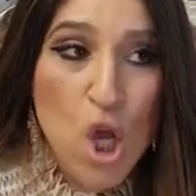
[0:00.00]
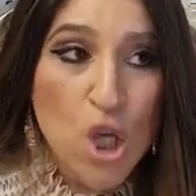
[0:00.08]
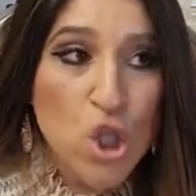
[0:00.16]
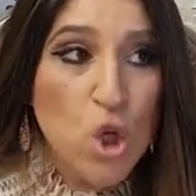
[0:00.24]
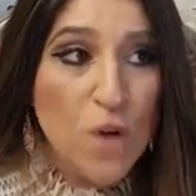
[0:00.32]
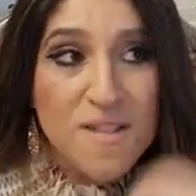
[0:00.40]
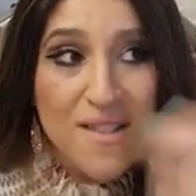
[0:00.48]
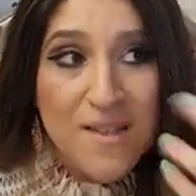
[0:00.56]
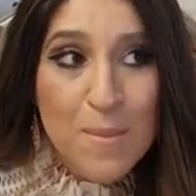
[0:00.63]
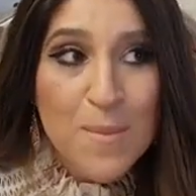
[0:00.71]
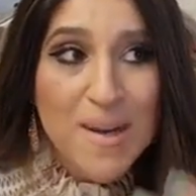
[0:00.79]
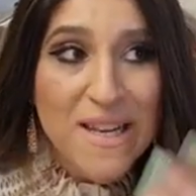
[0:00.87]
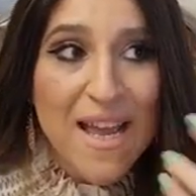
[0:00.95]
So if
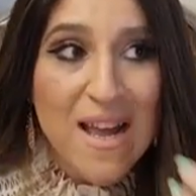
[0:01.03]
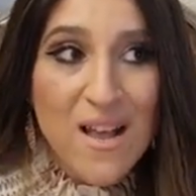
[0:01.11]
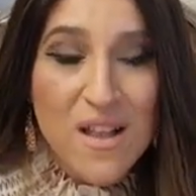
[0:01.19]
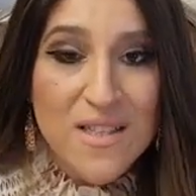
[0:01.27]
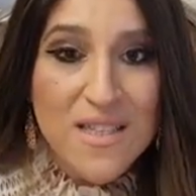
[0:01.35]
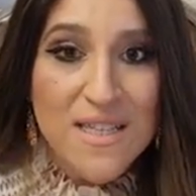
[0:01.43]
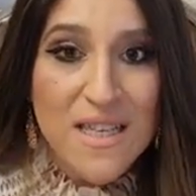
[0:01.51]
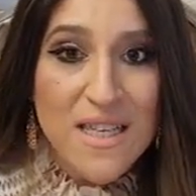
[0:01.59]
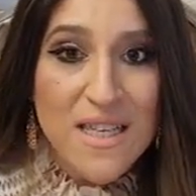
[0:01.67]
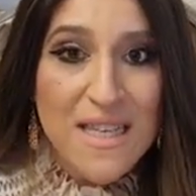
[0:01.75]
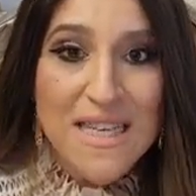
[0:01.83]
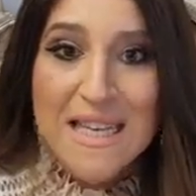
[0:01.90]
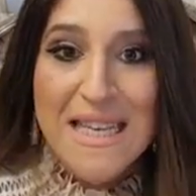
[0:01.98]
somebody else
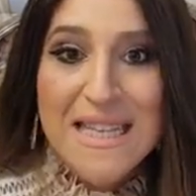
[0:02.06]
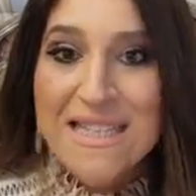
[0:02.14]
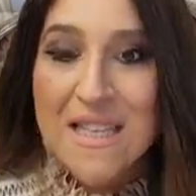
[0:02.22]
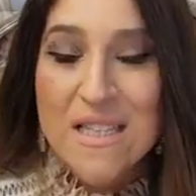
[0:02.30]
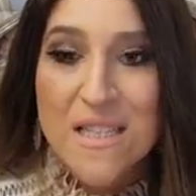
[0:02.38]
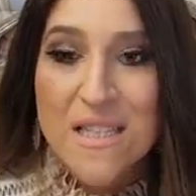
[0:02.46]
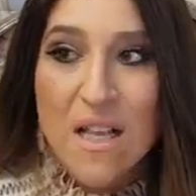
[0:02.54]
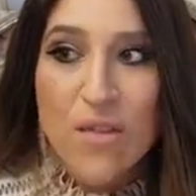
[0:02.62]
isn't